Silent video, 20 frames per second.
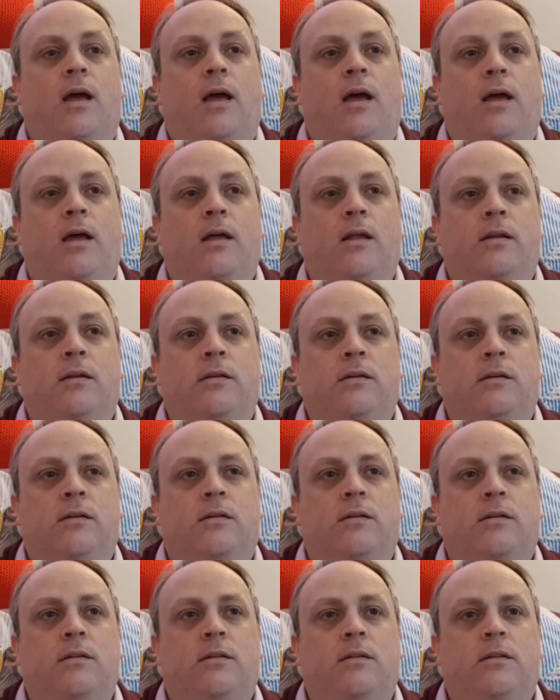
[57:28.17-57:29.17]

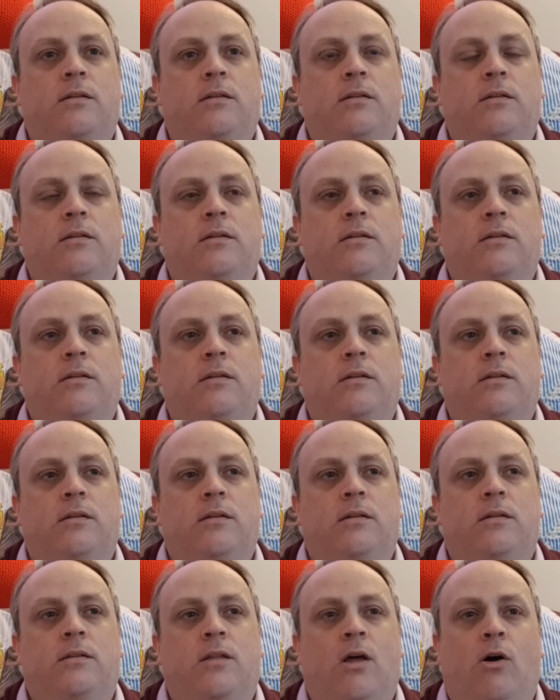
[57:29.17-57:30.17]
And
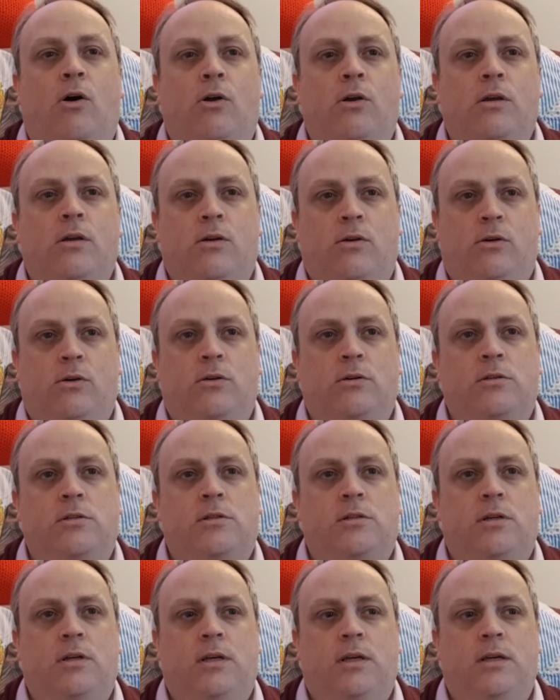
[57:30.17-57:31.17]
the
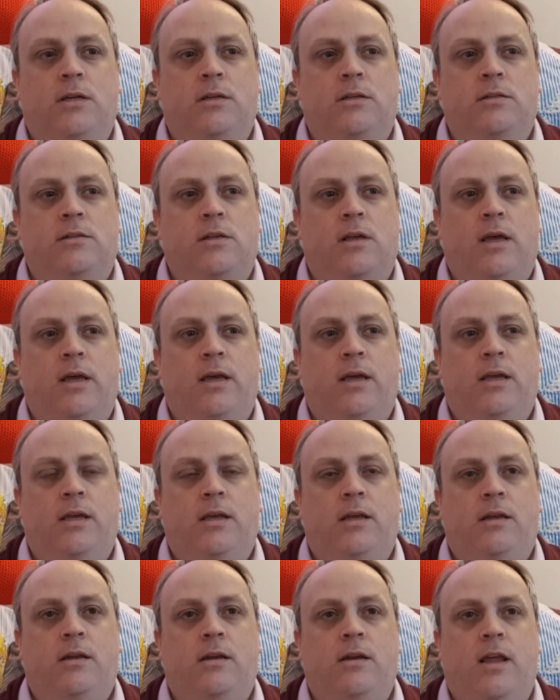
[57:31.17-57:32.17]
Holocaust is
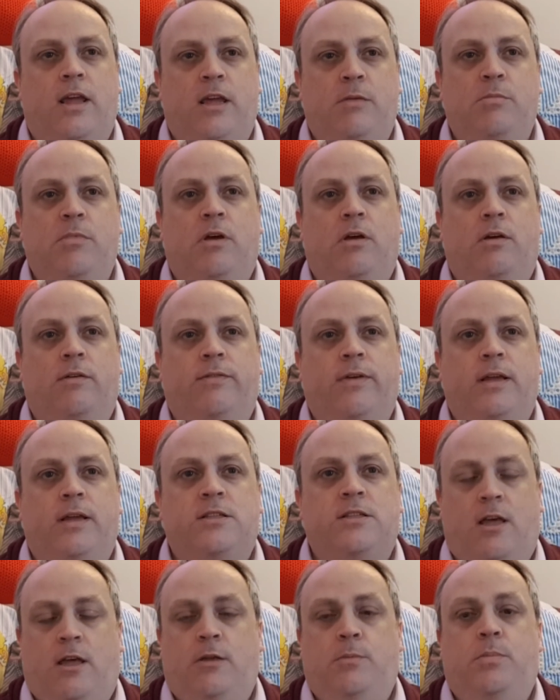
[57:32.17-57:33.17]
a name of a
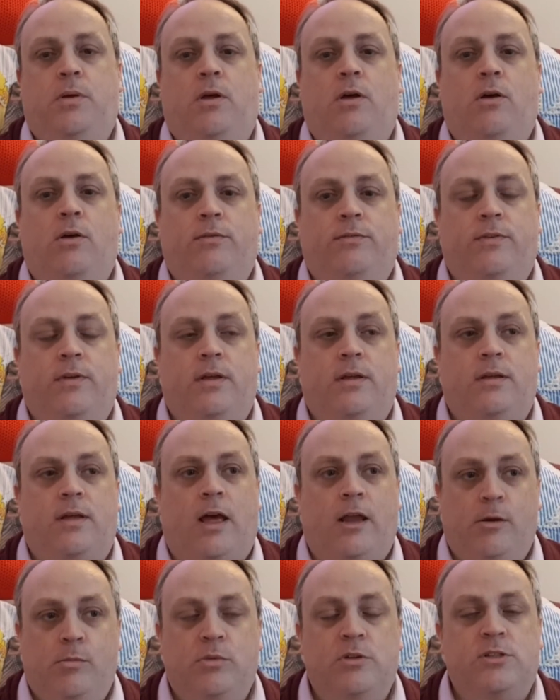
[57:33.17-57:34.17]
type of
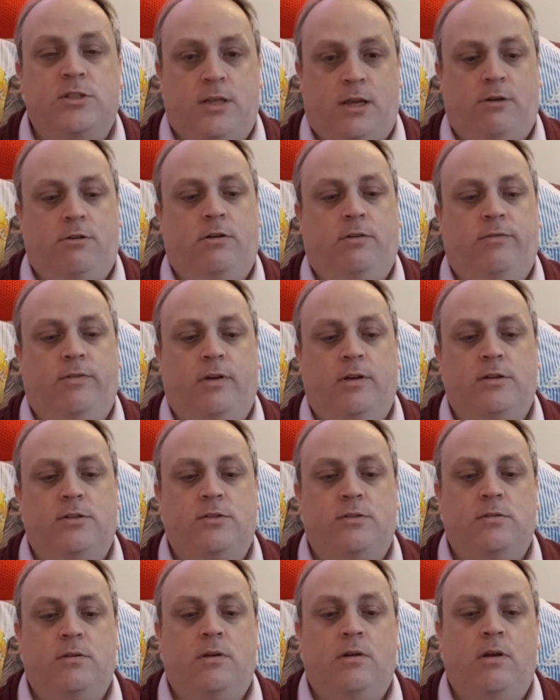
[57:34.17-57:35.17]
animal
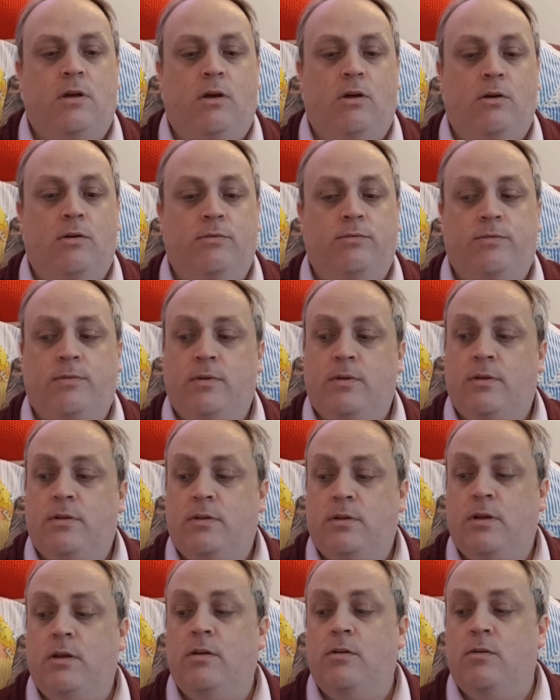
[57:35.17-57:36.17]
sacrifice
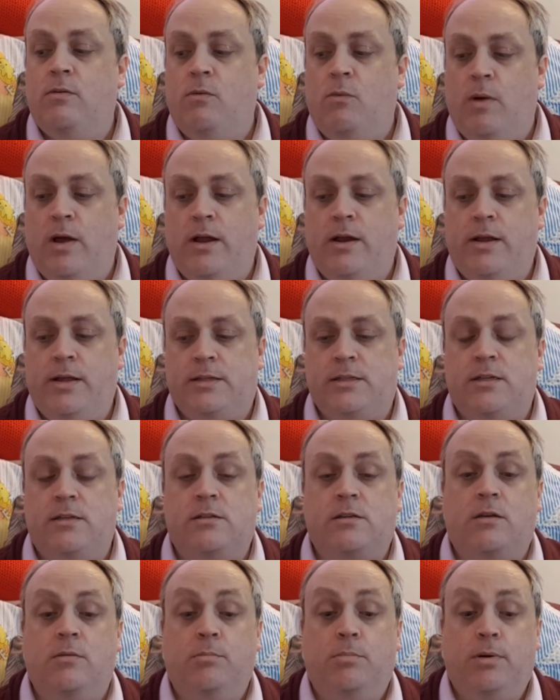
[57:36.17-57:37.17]
where it
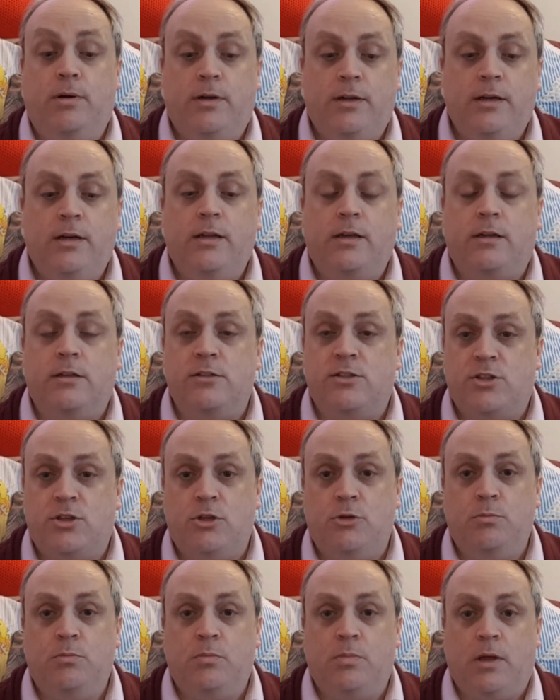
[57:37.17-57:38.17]
is completely
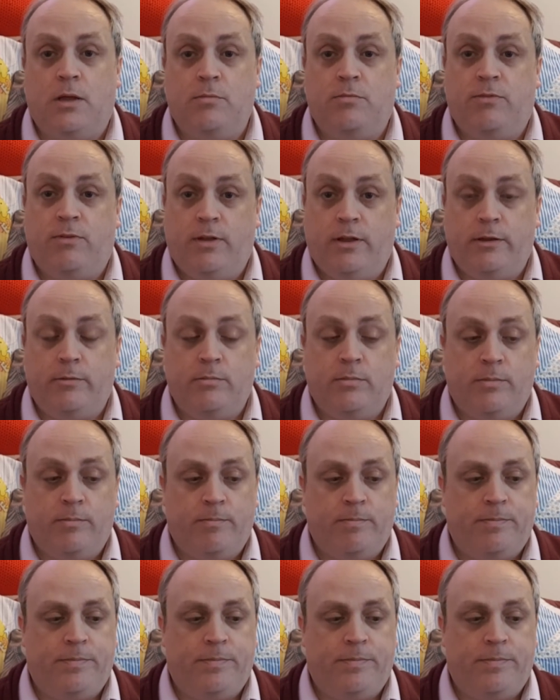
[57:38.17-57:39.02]
consumed by flame.